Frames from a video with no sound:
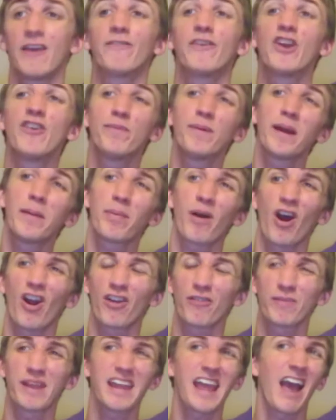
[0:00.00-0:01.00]
If you've been a
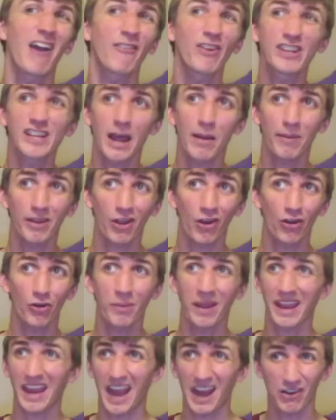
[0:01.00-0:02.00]
part of me every time I go to
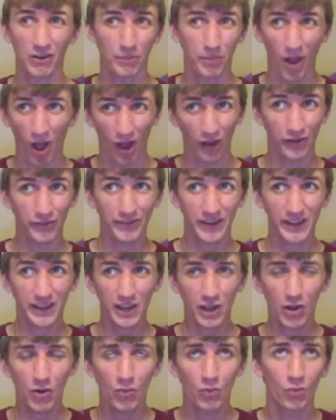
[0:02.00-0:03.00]
make a Harry Potter
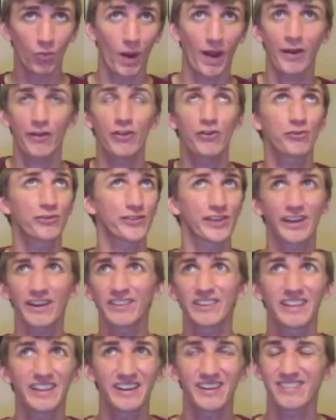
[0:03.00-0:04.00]
video, why are you
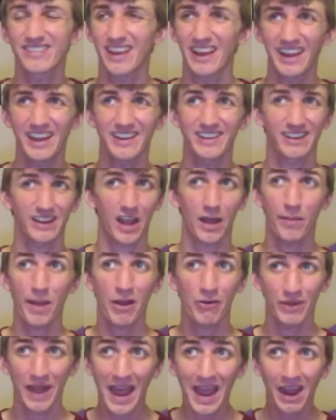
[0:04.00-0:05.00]
suddenly deciding to come
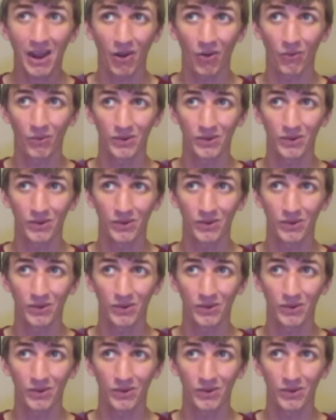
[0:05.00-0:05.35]
out now?